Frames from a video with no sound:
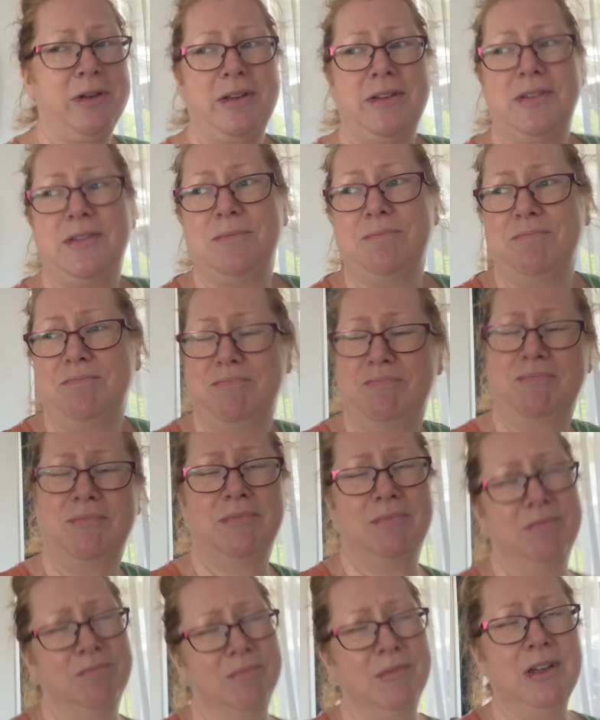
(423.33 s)
is
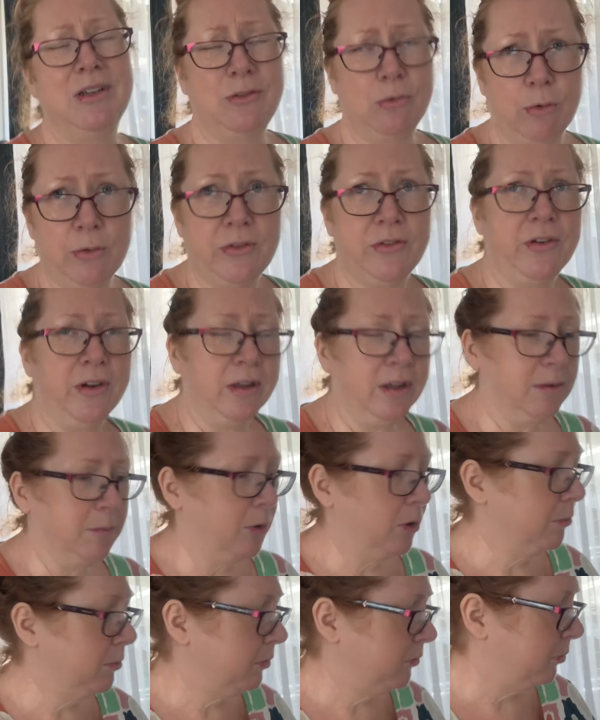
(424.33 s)
exhausting at the moment.